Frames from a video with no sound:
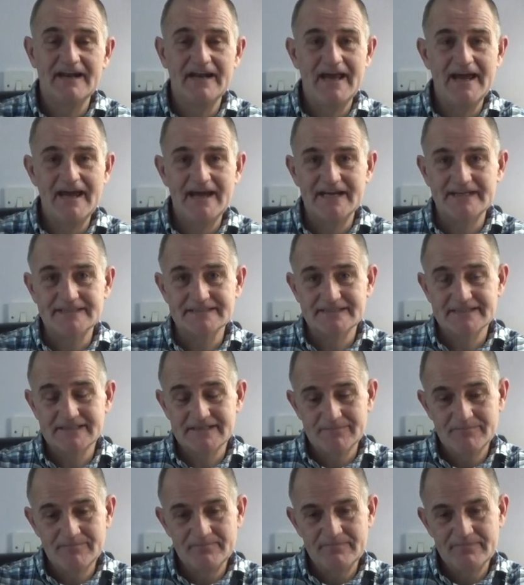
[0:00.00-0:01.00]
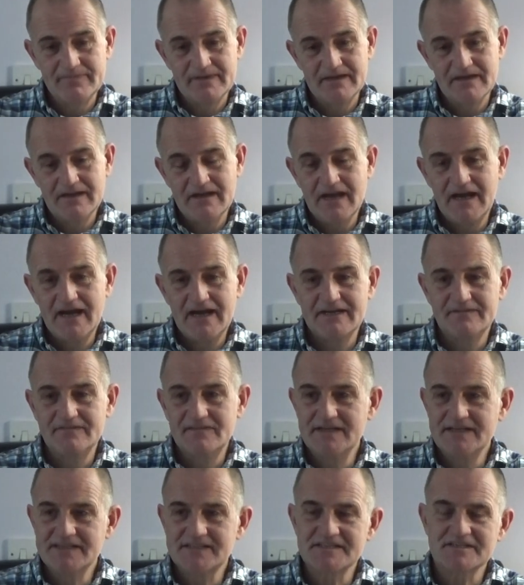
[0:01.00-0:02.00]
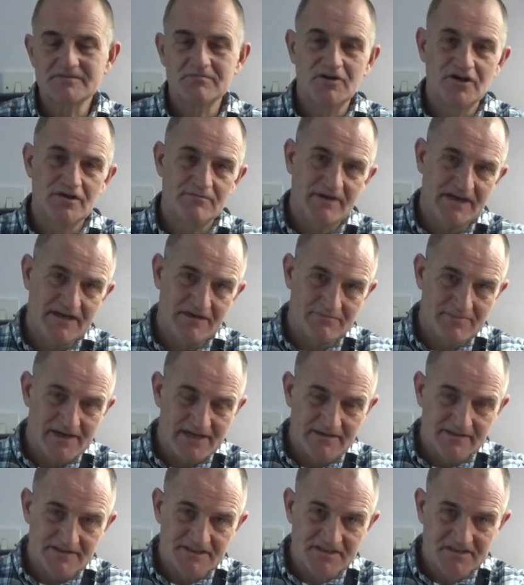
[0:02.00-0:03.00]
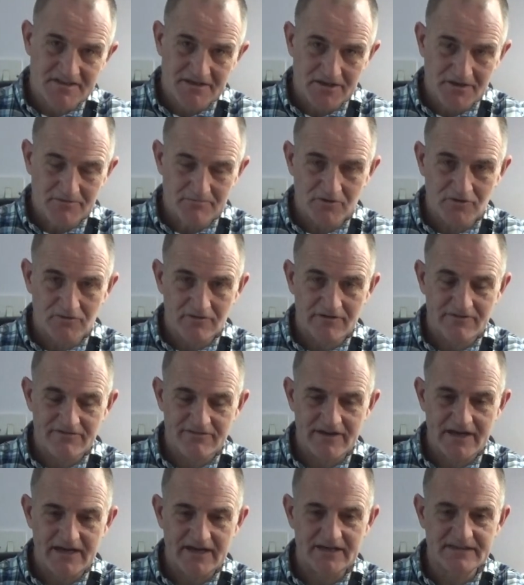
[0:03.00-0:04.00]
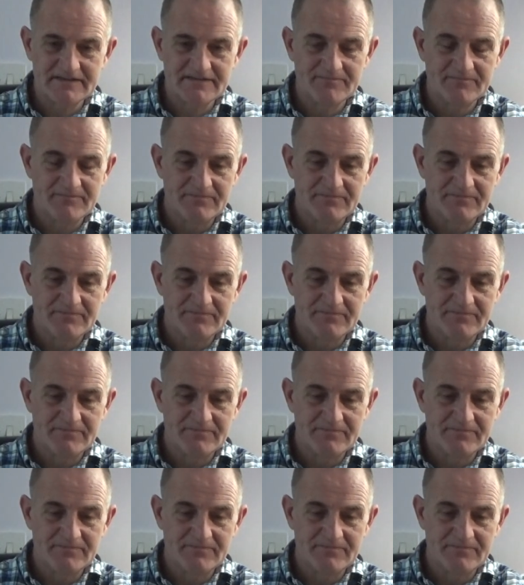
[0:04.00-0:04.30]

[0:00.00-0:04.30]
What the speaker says: land. And this is what I mean about the snowball effect.